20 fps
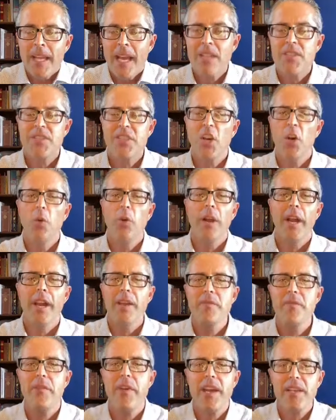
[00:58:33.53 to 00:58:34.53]
And so we're
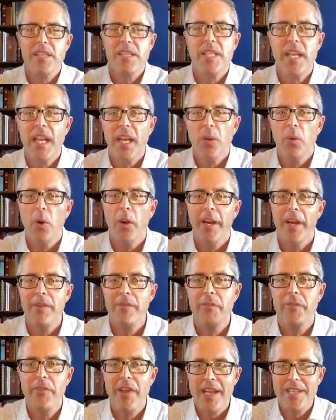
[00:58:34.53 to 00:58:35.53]
investing, we're
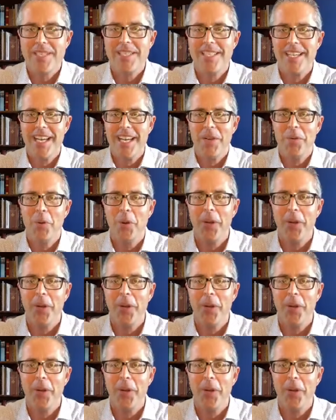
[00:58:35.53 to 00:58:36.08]
investing,